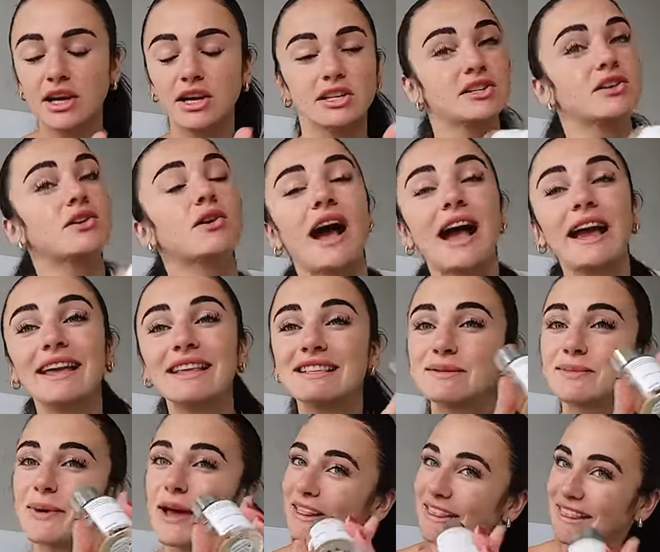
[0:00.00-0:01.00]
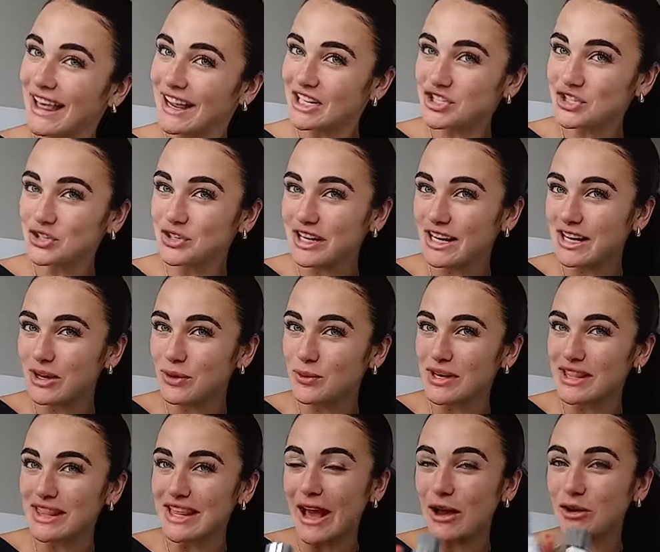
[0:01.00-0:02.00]
so I can smell luxury
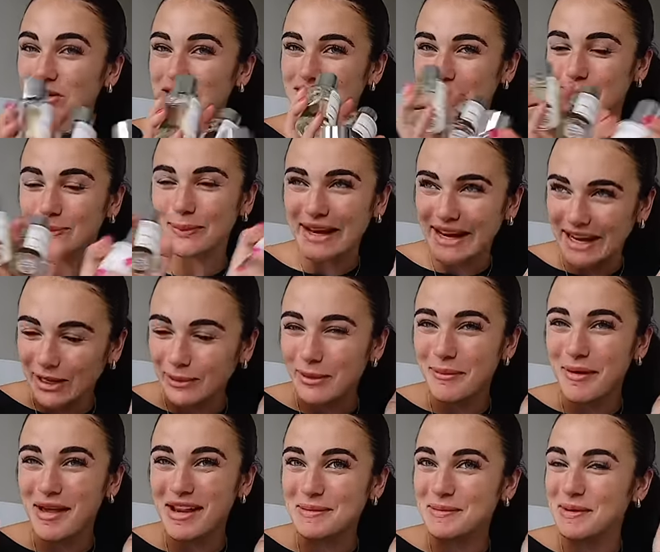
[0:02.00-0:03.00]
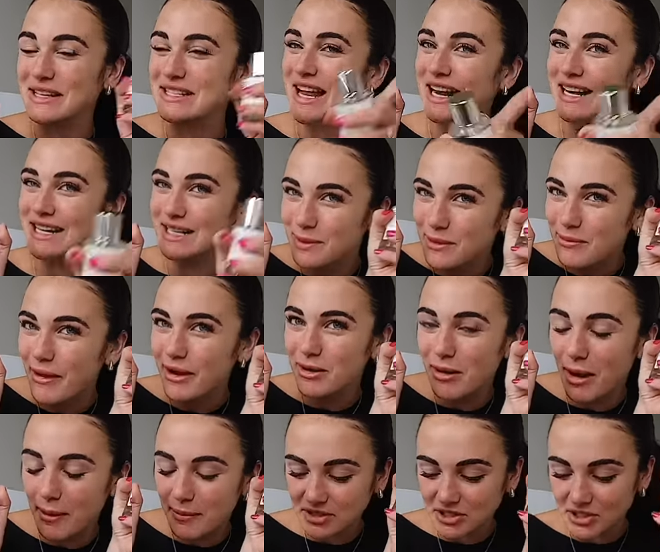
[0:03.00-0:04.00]
without spending all my money because I need to be better
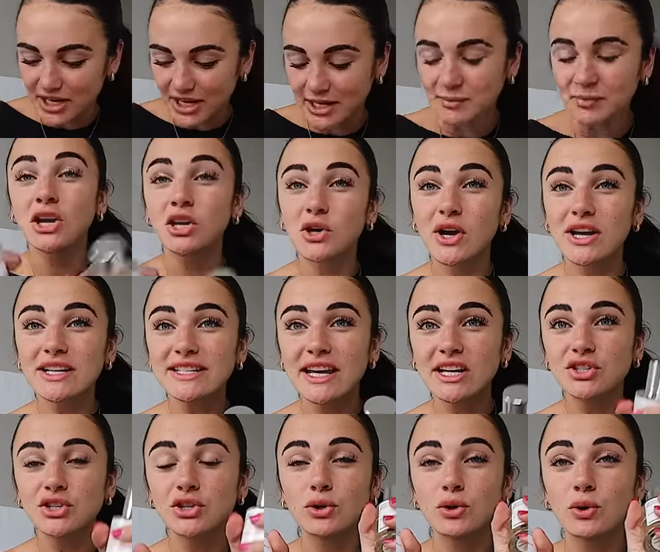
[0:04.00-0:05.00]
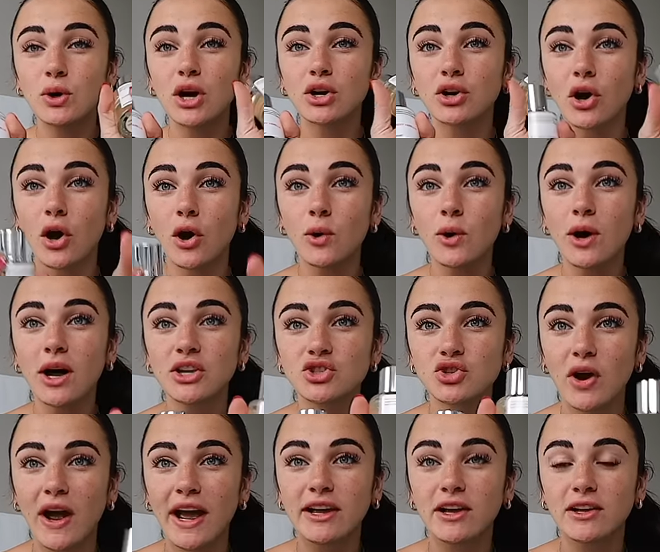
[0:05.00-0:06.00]
about budgeting. You guys can too. Go
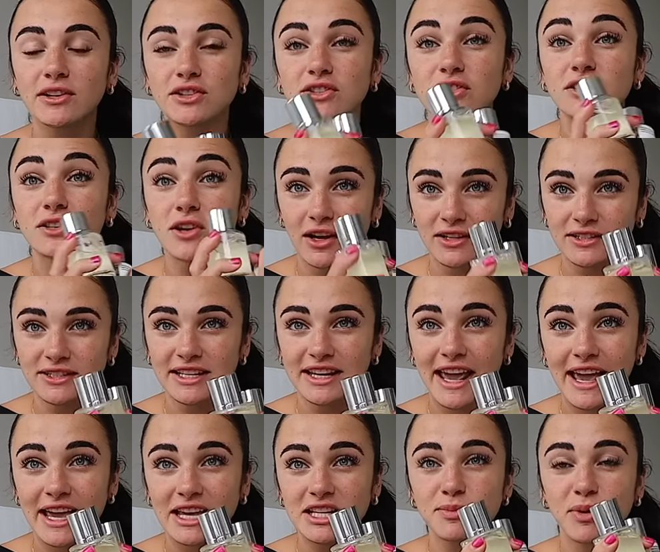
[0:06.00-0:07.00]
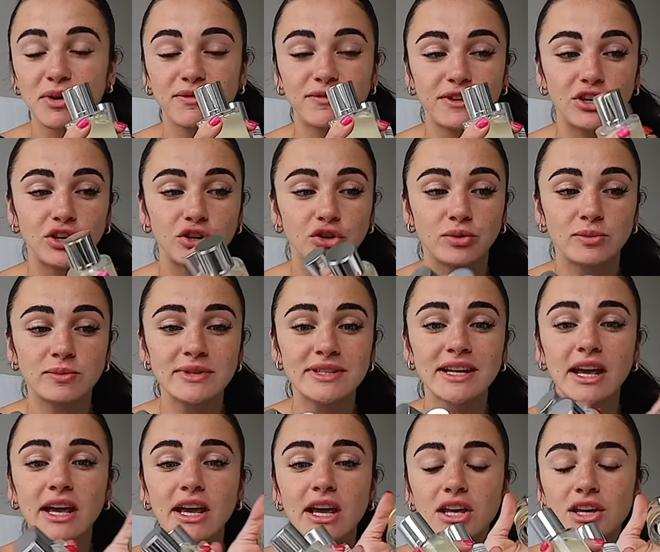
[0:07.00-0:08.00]
try Dossier's perfumes.
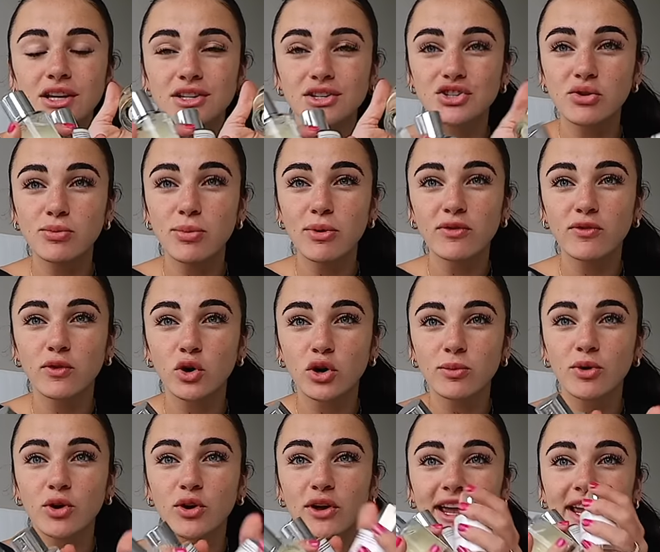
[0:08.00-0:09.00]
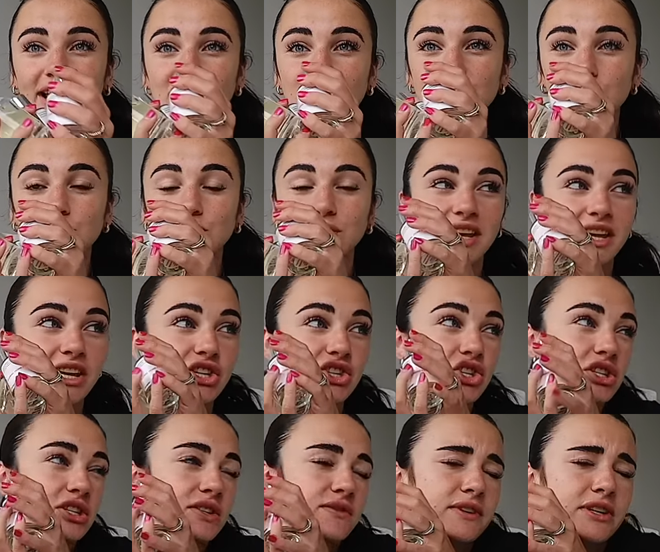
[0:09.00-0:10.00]
They're super affordable and you can
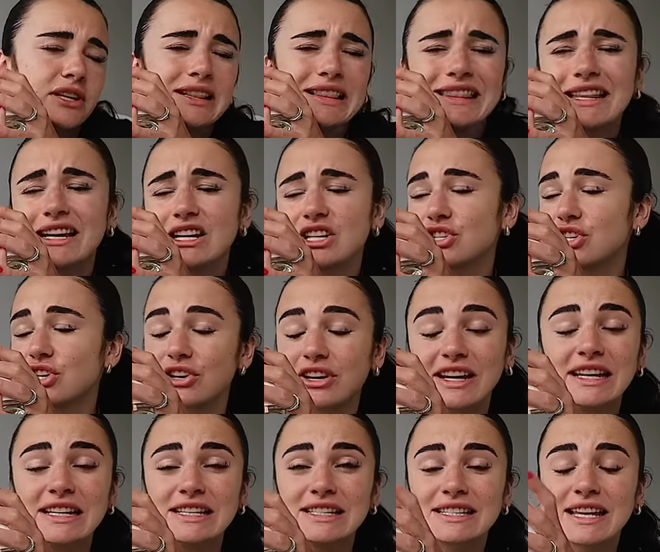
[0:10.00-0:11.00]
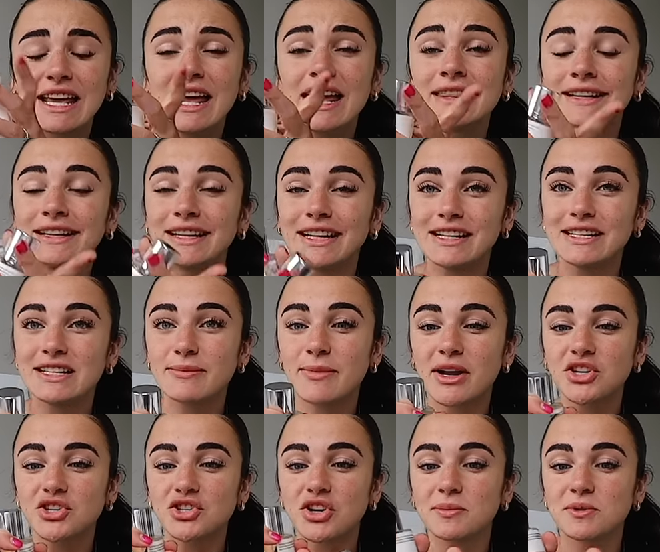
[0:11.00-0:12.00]
just feel luxurious. The link is in my
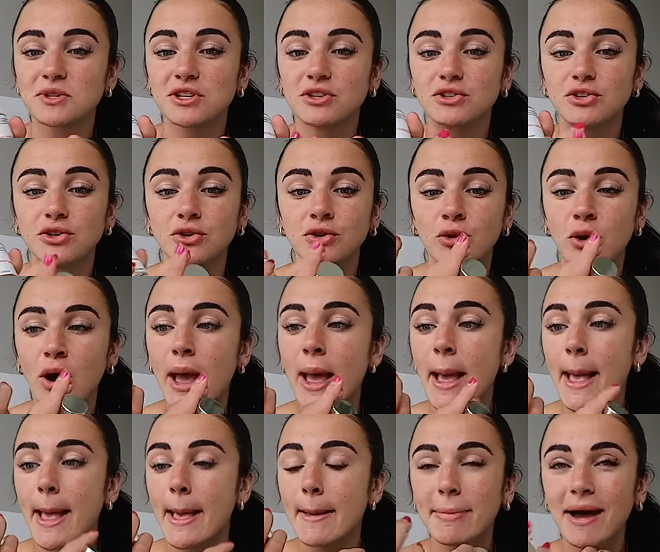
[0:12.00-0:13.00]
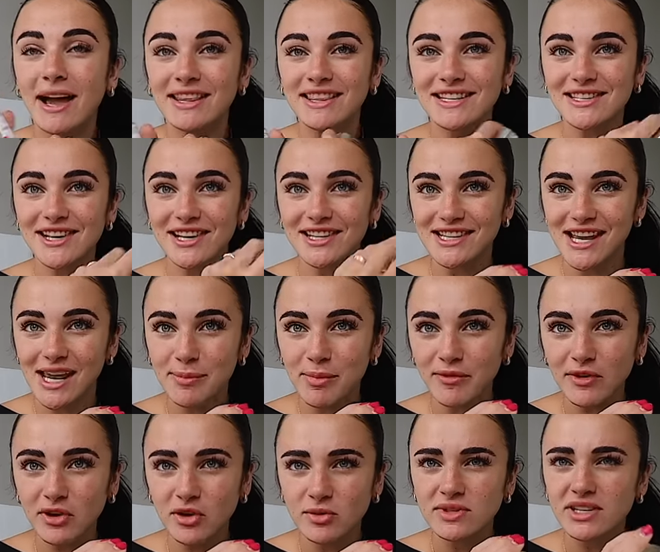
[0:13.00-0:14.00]
description to buy these Dossier
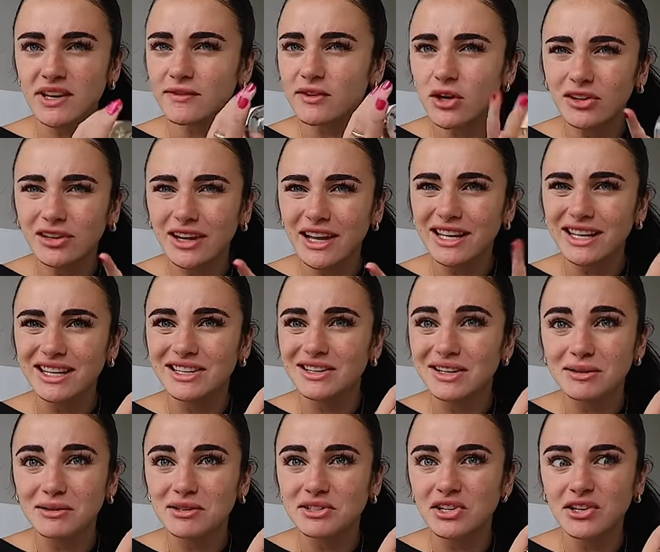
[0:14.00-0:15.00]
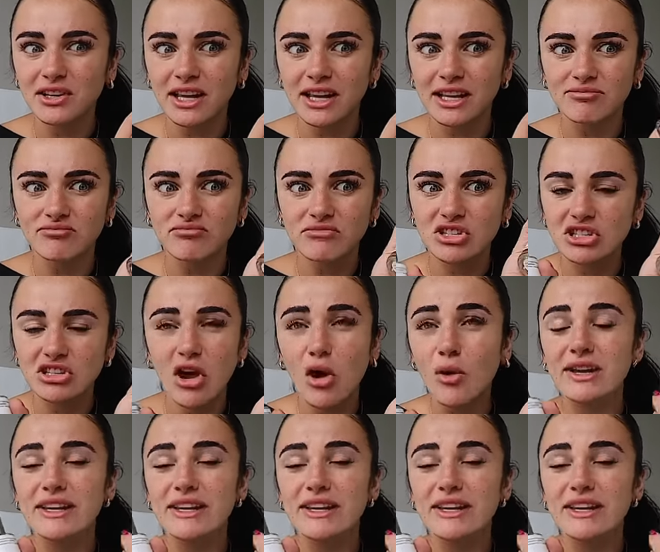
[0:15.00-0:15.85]
perfumes. If you don't like it, you can return it. So